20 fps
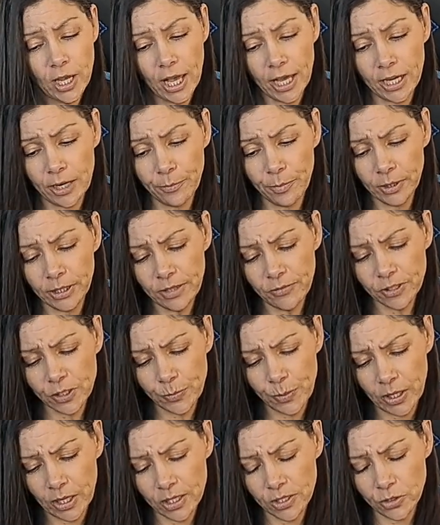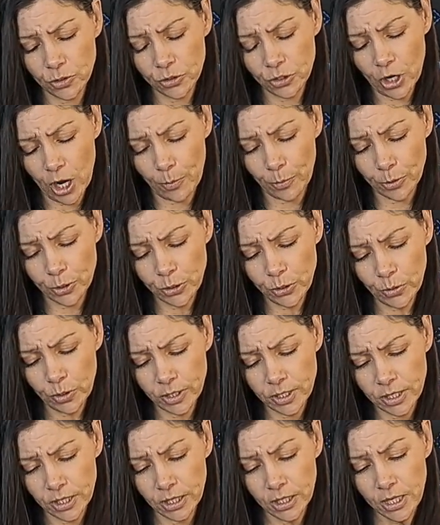And I believe it's because there's an
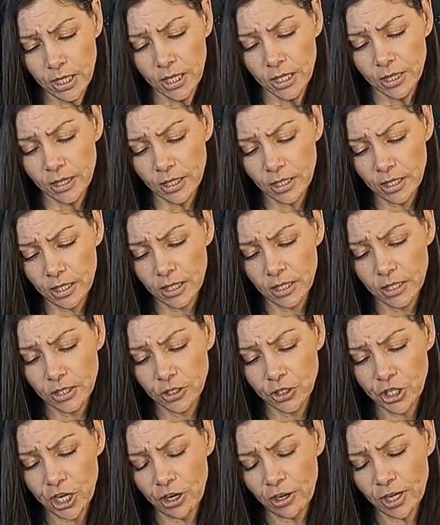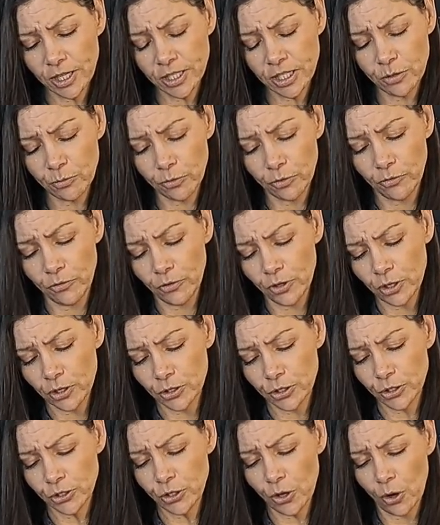opportunity. The Chariot's in
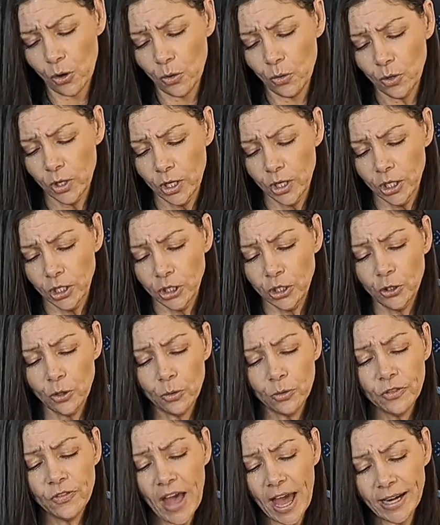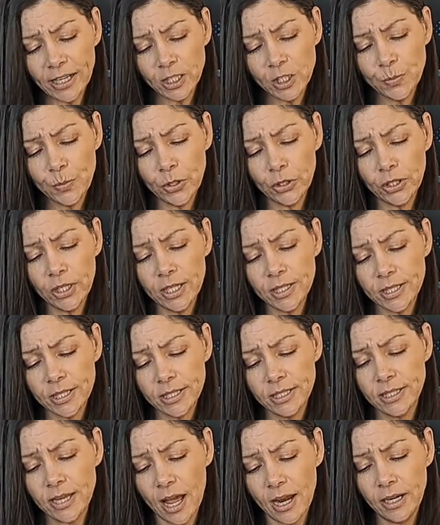reverse. So, you know, that experience
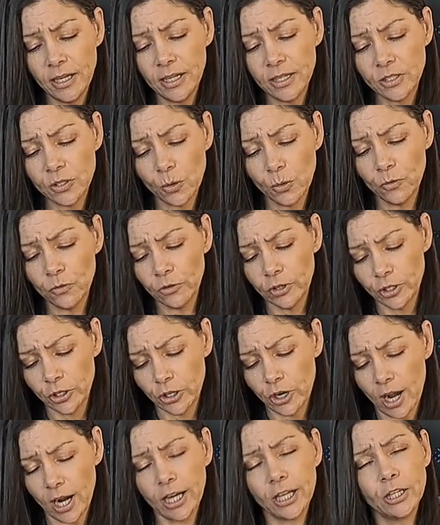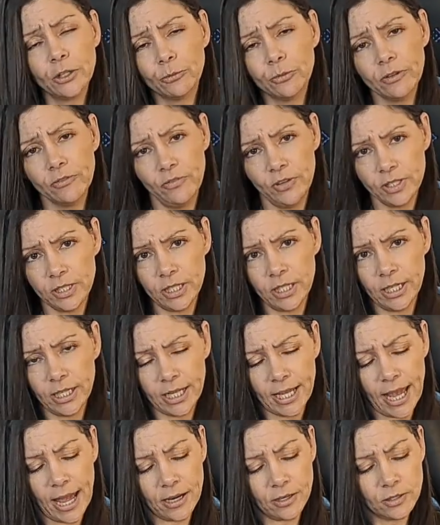is done and it's over and you're not going to revisit it
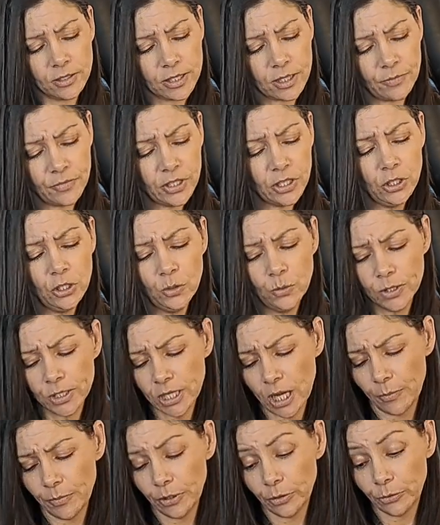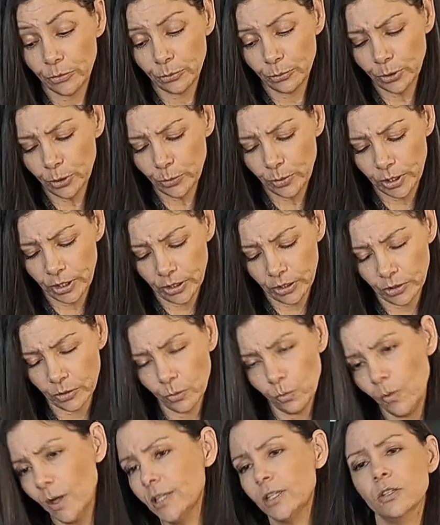again. Something new is coming through here.
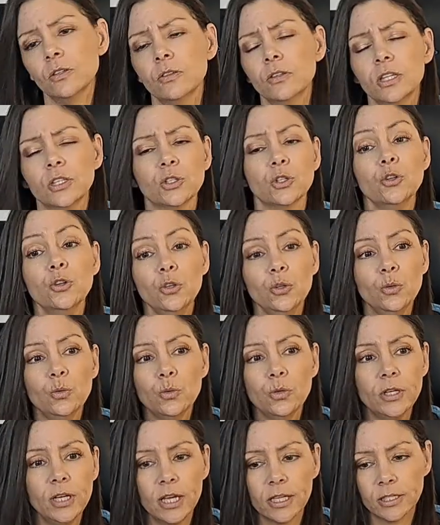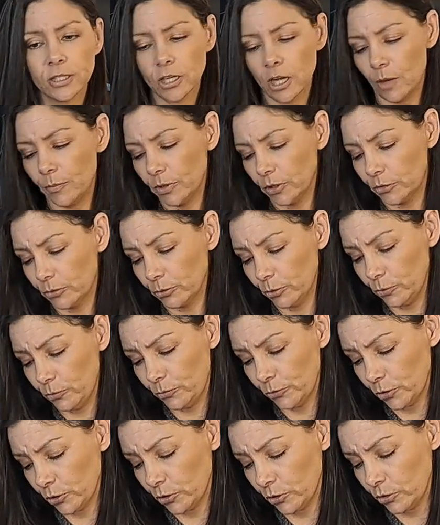What's this newness coming through
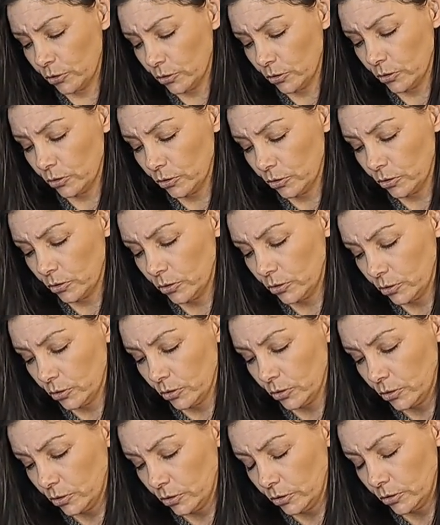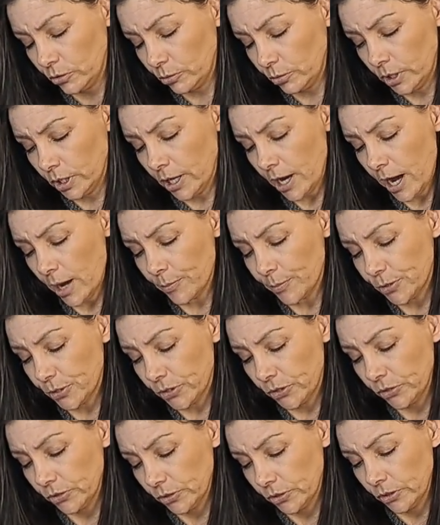for... Three of
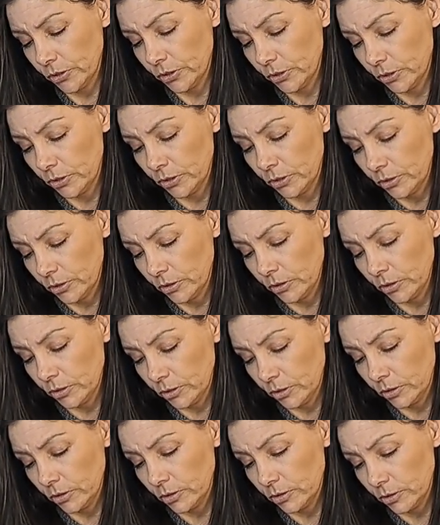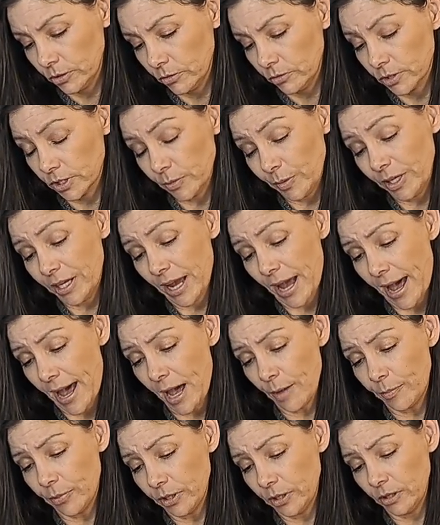Cups. It's gonna make you
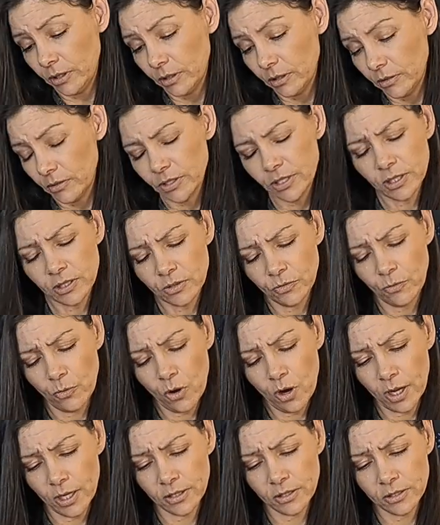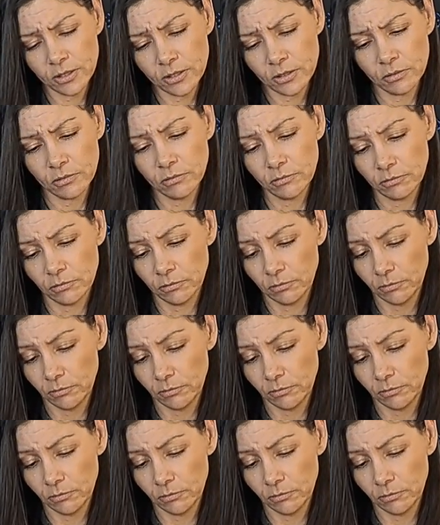happy. Six of Wands.